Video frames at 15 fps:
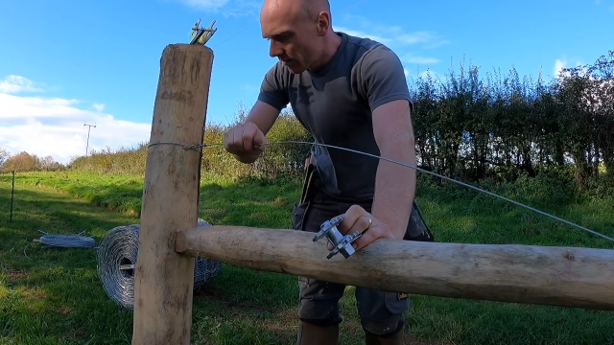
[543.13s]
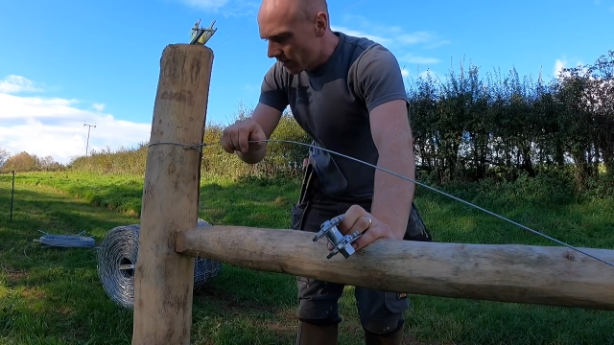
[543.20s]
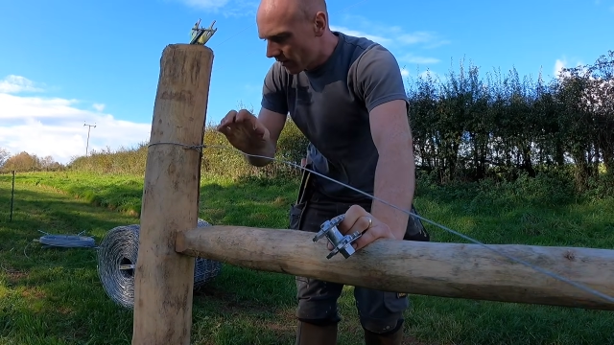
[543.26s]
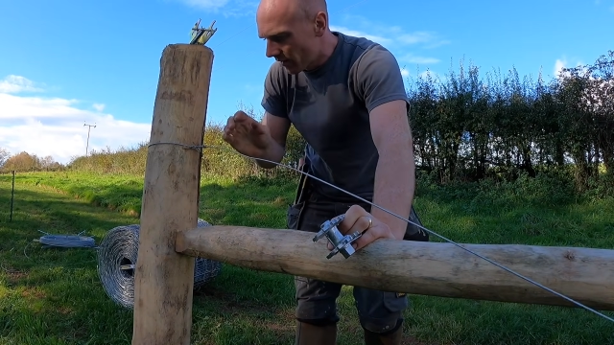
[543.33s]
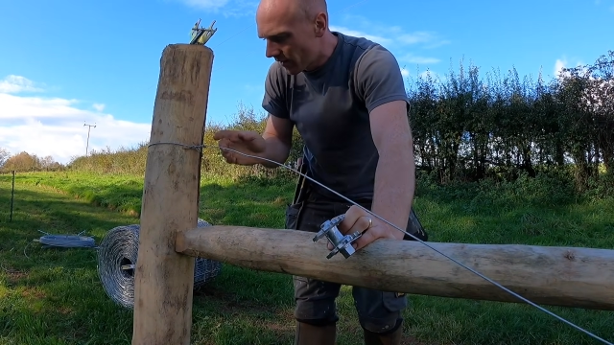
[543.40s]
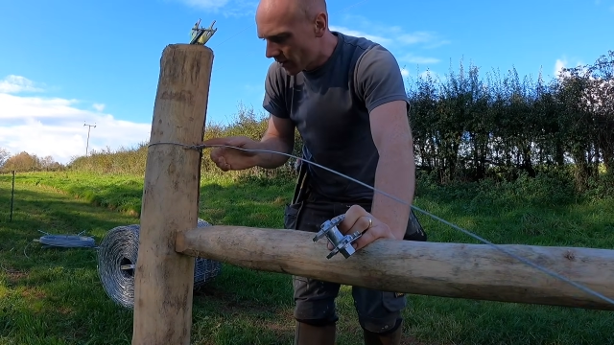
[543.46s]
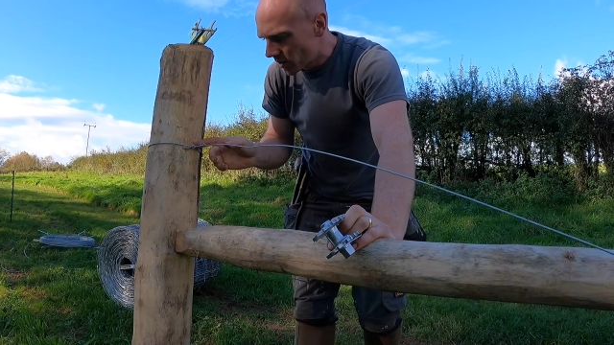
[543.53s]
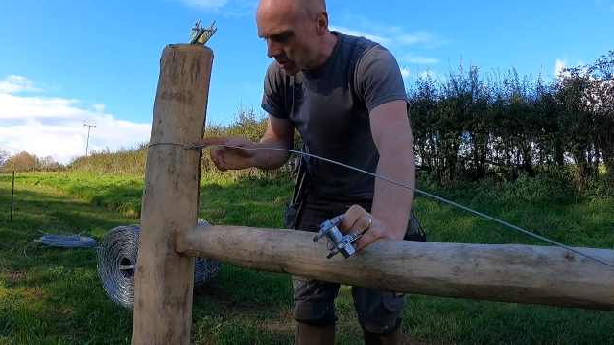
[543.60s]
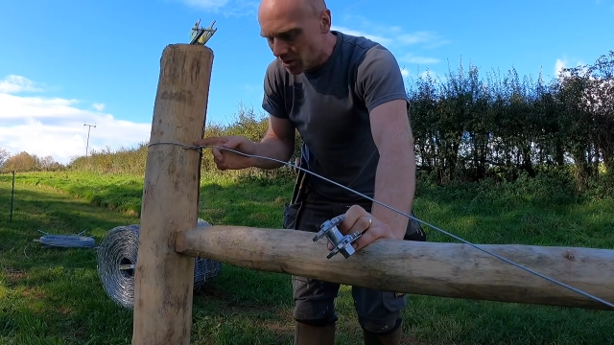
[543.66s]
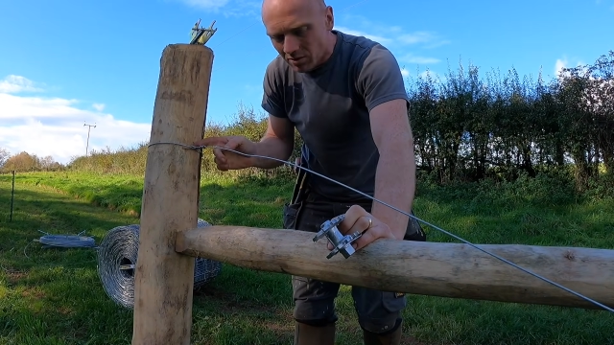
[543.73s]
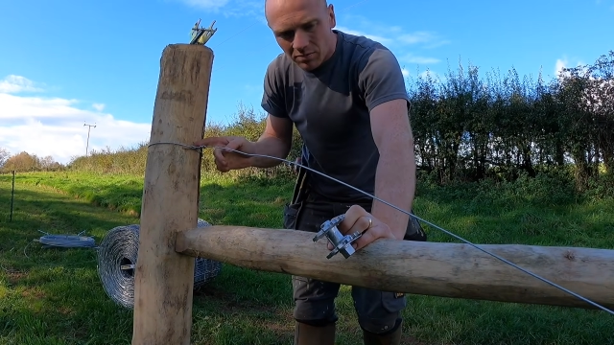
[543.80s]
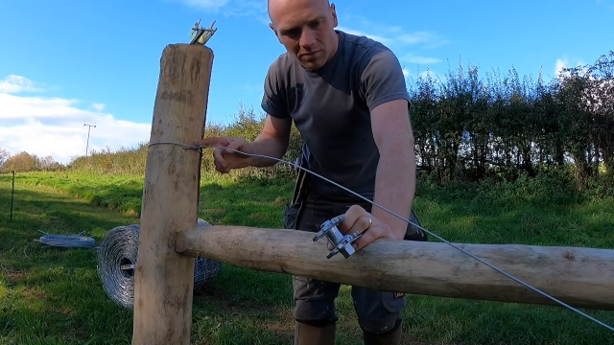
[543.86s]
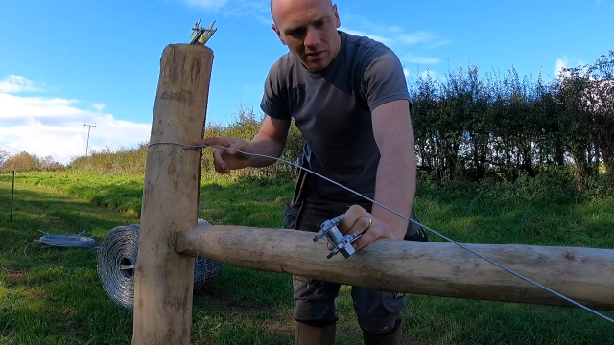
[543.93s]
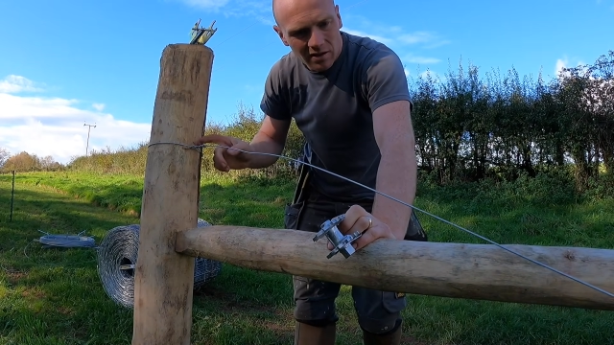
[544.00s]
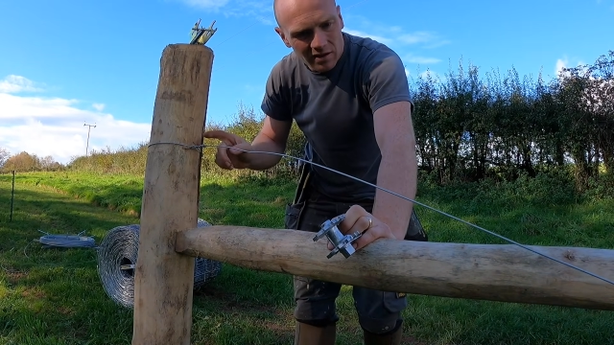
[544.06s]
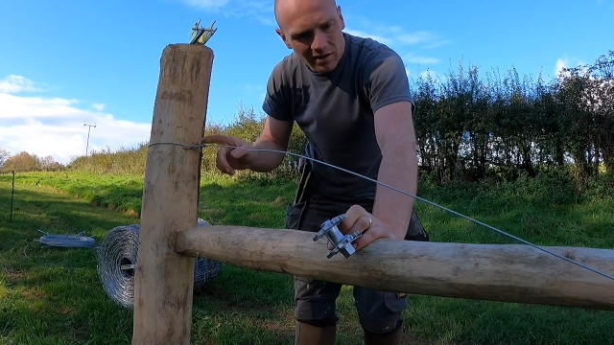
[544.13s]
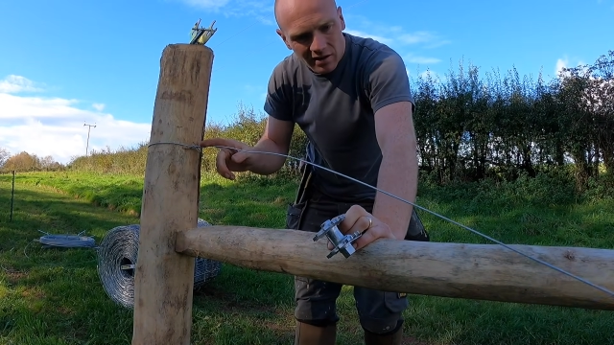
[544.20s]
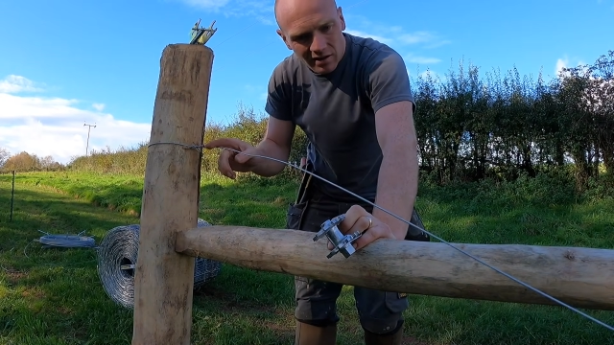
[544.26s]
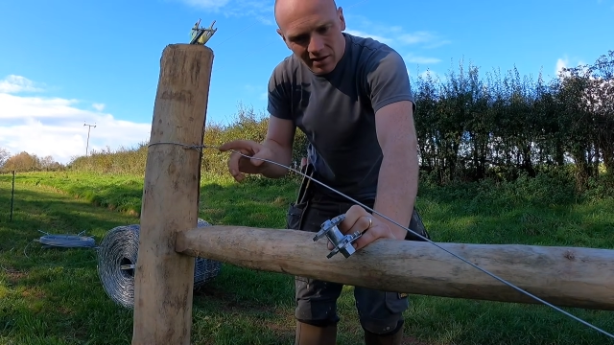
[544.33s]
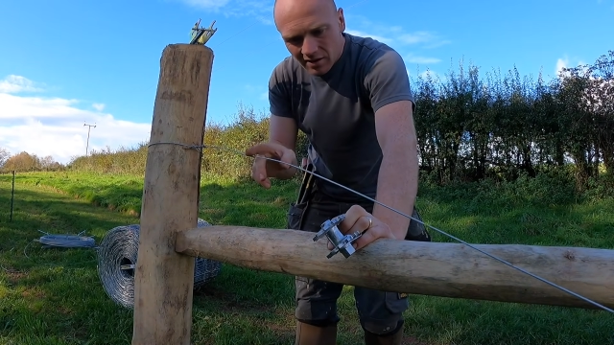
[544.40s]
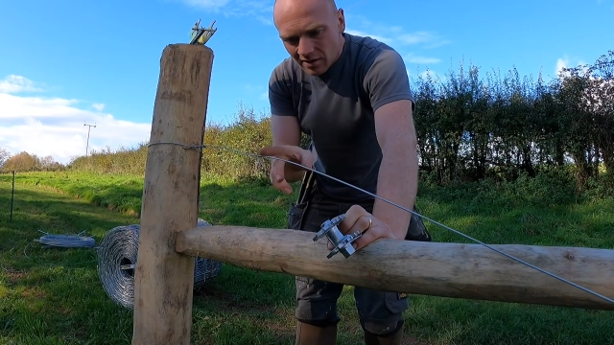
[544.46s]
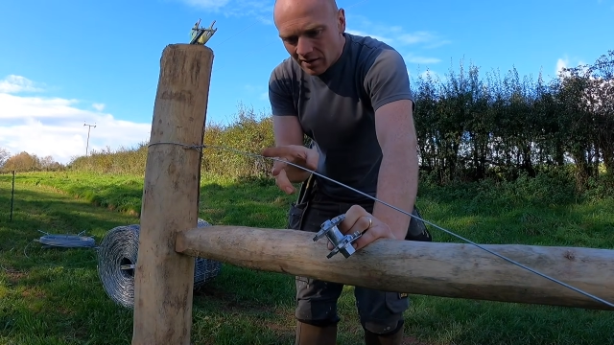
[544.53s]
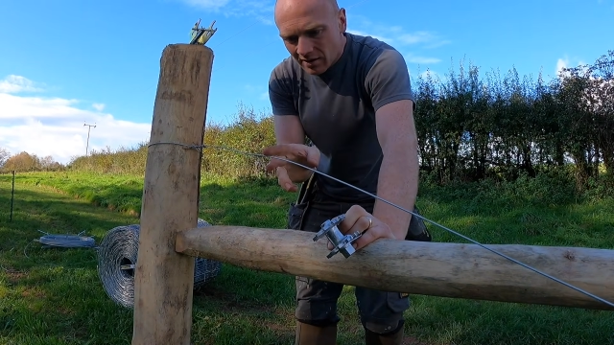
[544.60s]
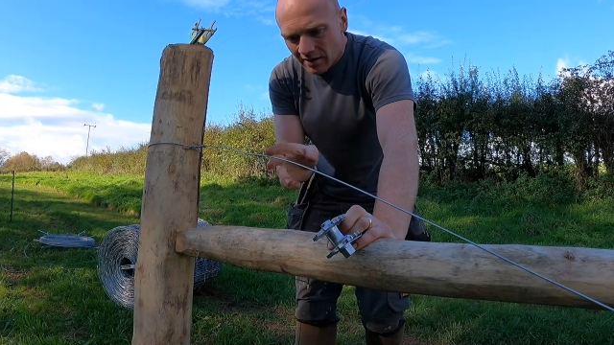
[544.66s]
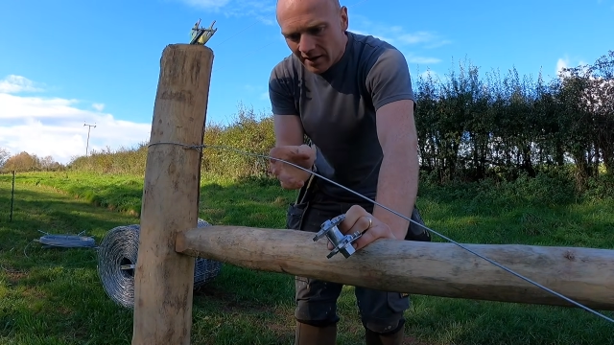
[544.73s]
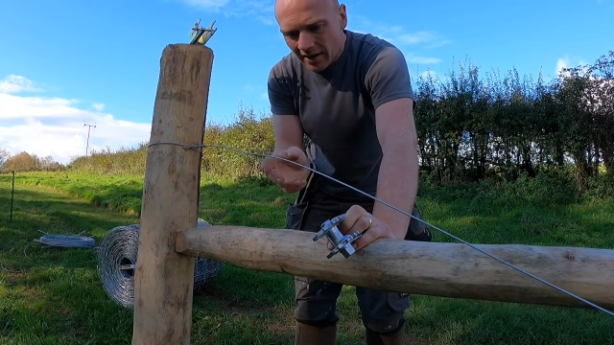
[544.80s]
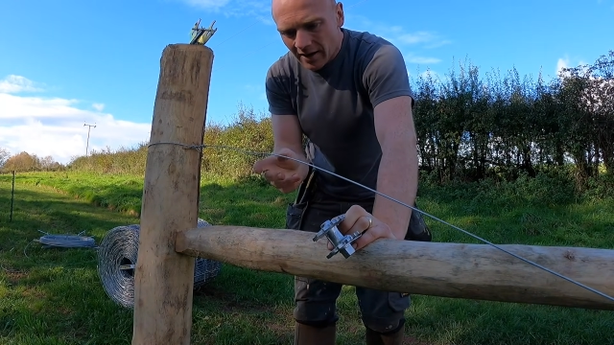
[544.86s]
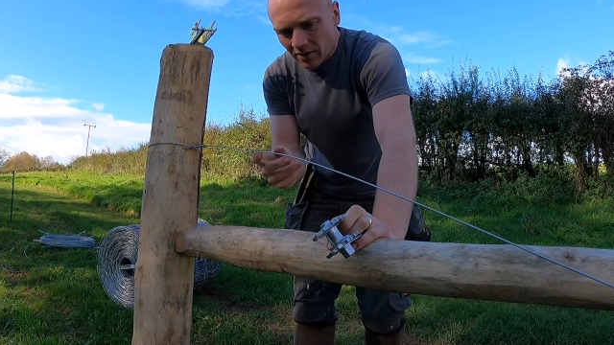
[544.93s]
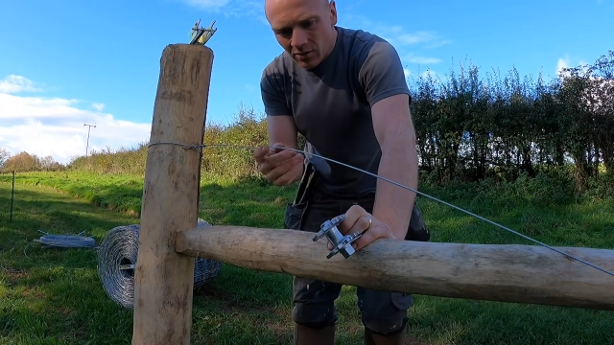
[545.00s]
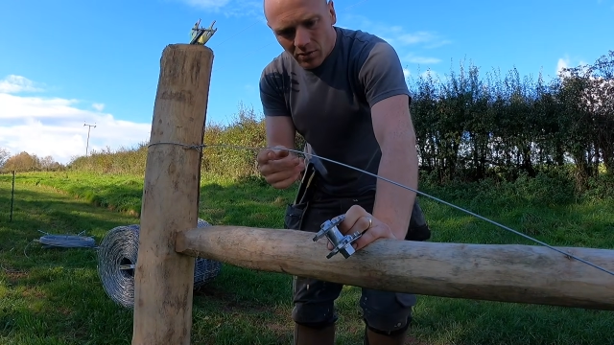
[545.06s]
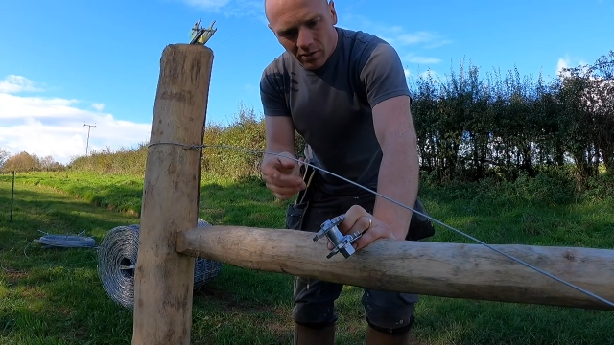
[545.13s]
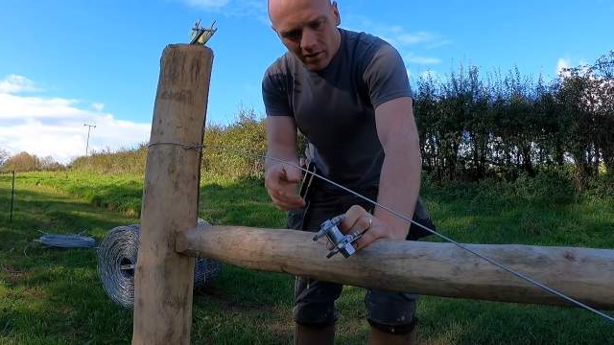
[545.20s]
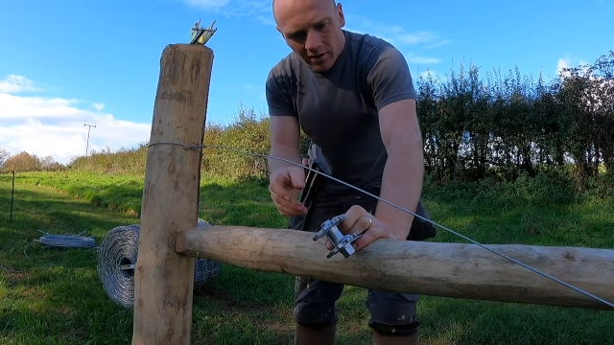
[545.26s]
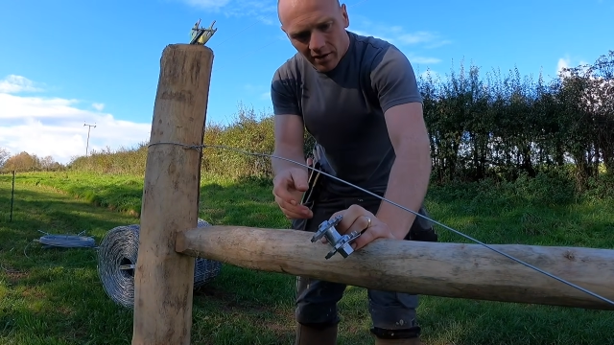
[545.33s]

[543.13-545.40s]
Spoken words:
so that should be adequate.